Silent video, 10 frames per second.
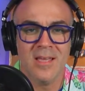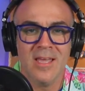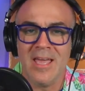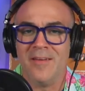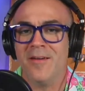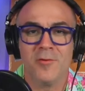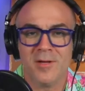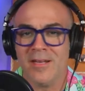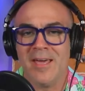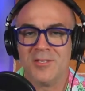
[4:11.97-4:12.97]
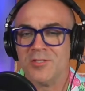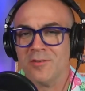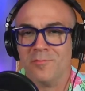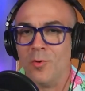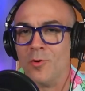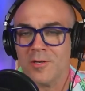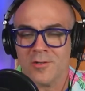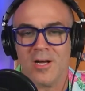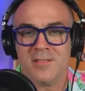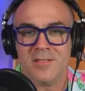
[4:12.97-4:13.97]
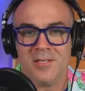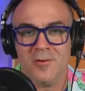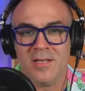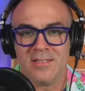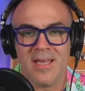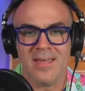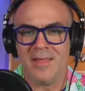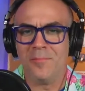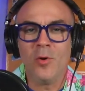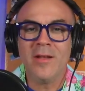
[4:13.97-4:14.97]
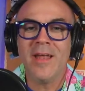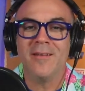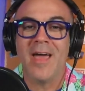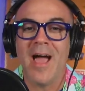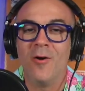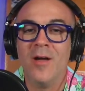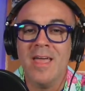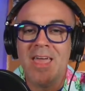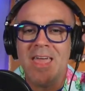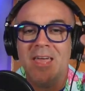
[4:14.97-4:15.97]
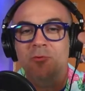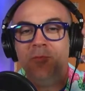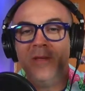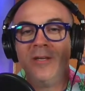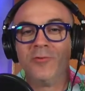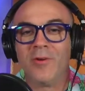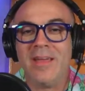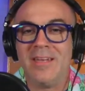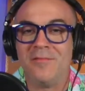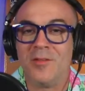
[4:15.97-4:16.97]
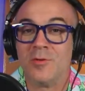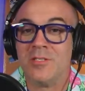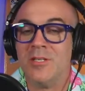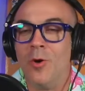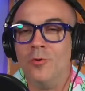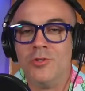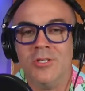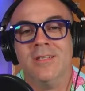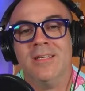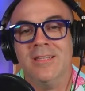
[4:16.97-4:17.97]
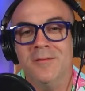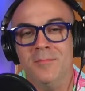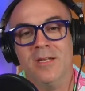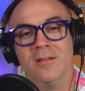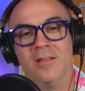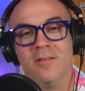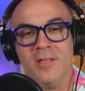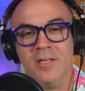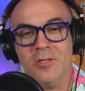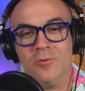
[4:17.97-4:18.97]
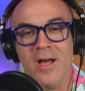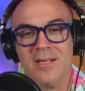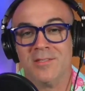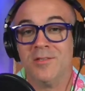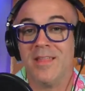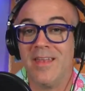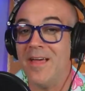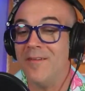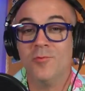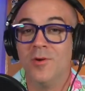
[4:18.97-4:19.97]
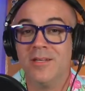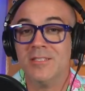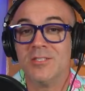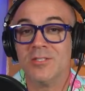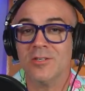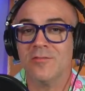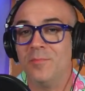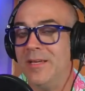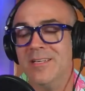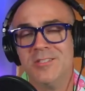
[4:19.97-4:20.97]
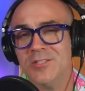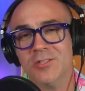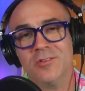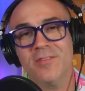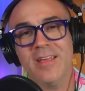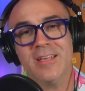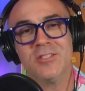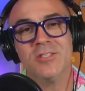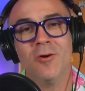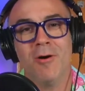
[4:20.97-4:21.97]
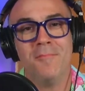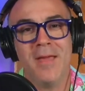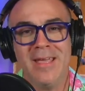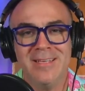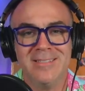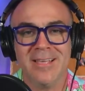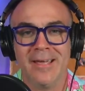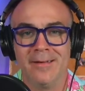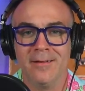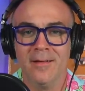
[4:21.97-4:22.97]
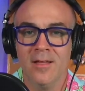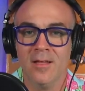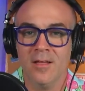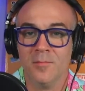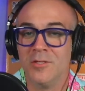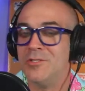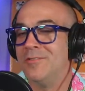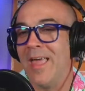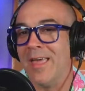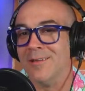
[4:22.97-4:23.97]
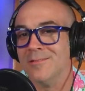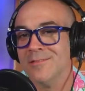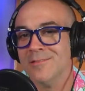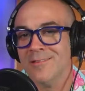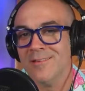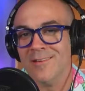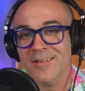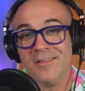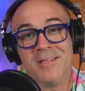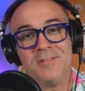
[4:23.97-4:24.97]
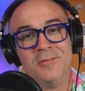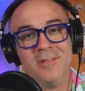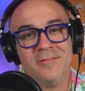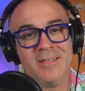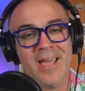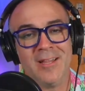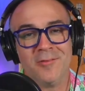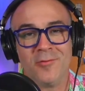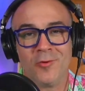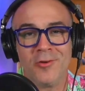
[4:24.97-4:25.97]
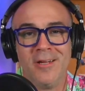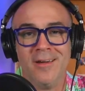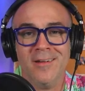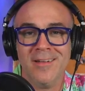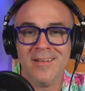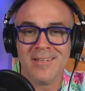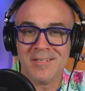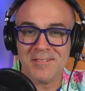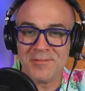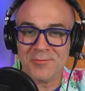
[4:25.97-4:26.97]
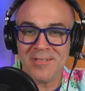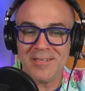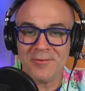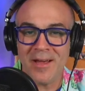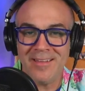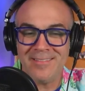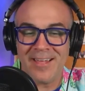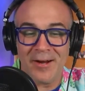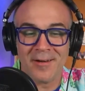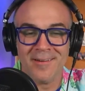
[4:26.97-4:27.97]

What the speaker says: If everybody had a surfboard across the USA, they point out how it would be great if there was an ocean in the middle of the US so that everyone could surf because surfing is so amazing. But you can't unless you live in California because it's really great there.